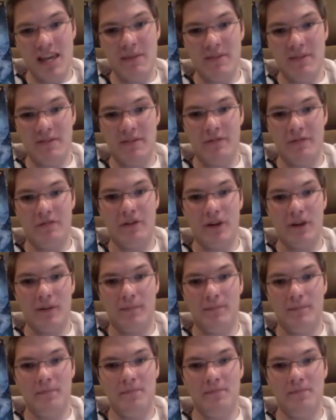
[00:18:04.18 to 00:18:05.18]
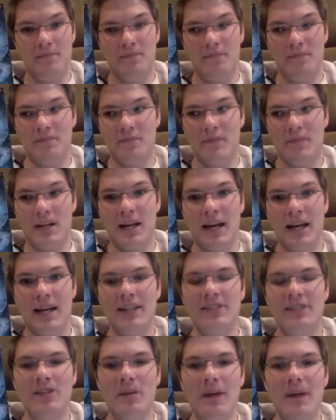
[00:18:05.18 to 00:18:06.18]
of the film and
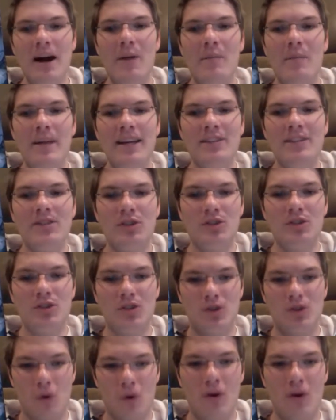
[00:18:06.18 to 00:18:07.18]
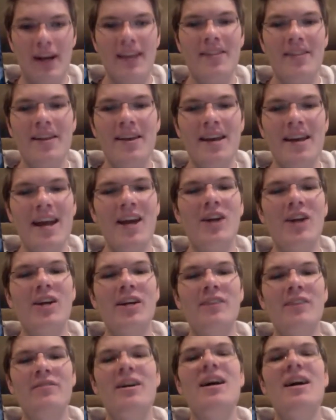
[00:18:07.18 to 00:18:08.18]
he somehow makes the story and the
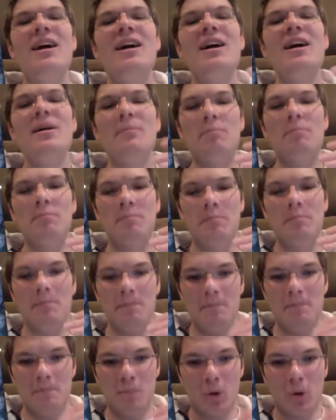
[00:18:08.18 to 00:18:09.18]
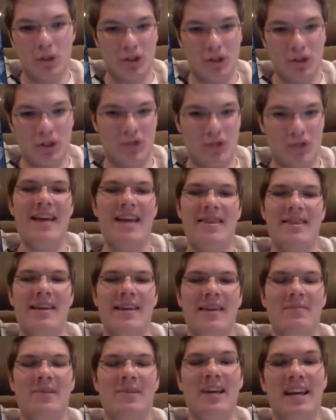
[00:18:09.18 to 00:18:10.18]
narrative portray that
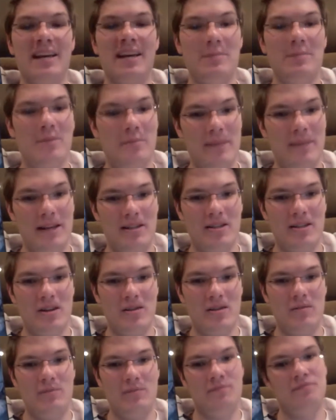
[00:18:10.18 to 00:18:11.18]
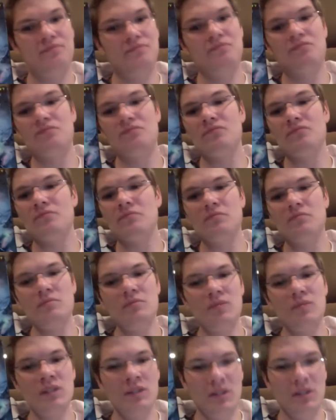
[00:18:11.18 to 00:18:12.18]
theme. Like in Memento,
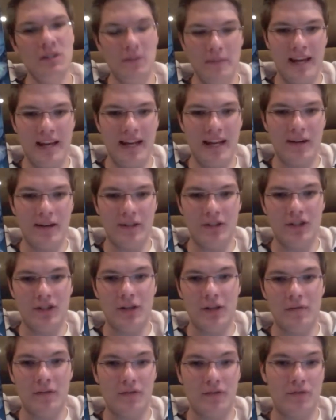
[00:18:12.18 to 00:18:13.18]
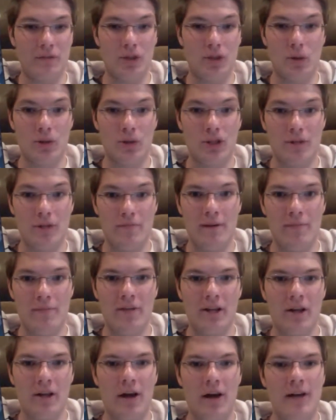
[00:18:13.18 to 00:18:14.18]
the main character suffers from short-term
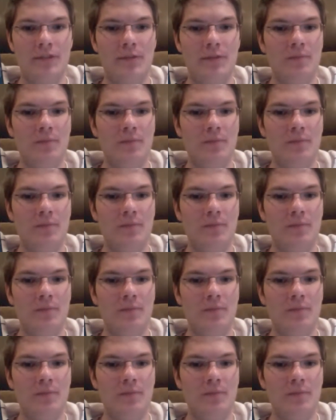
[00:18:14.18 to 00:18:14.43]
memory loss.